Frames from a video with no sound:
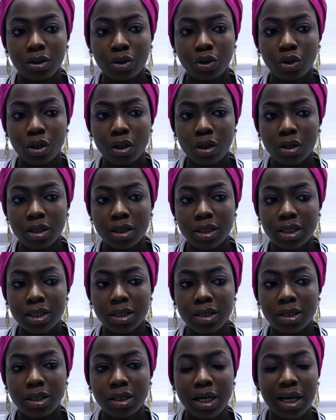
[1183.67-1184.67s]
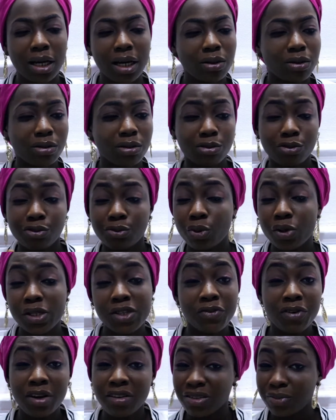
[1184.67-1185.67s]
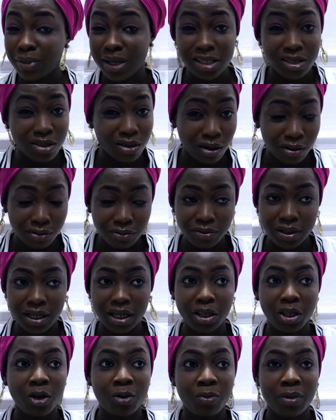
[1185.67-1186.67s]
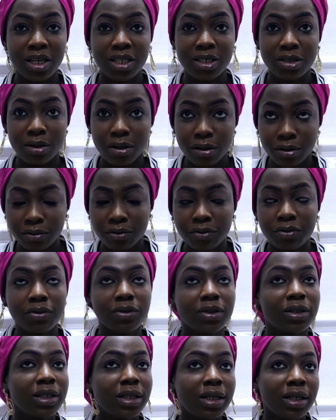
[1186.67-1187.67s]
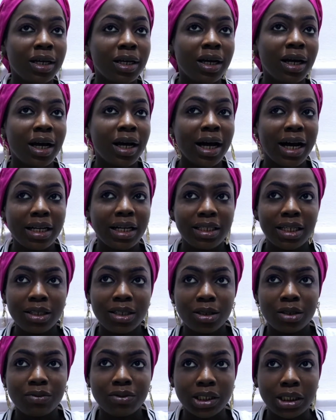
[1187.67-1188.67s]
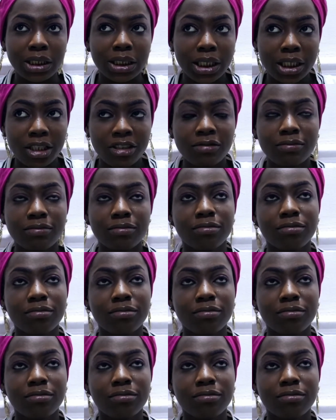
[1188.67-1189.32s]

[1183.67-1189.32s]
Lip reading: just kind of motivate myself and tell myself, at the end of the day,